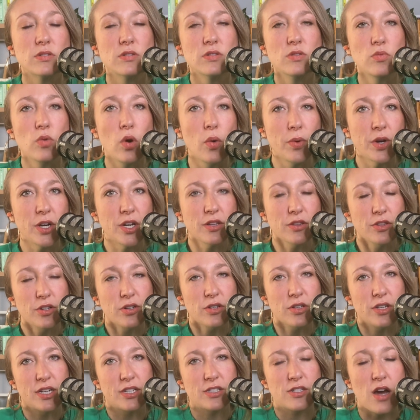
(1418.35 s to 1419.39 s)
What would it
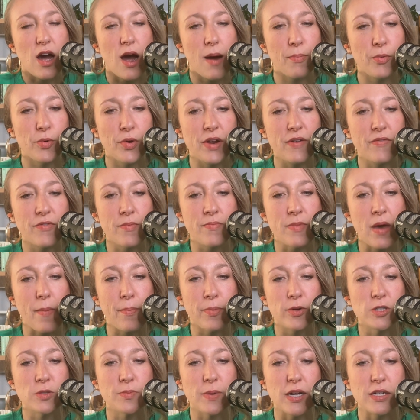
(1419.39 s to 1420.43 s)
look like to operate from that
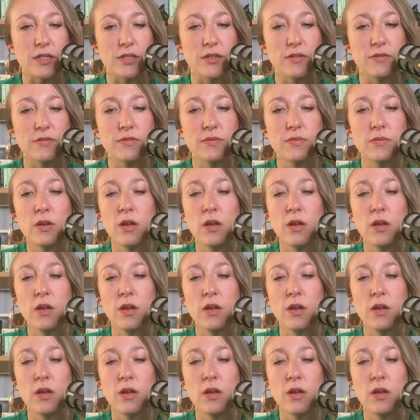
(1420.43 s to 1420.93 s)
perspective?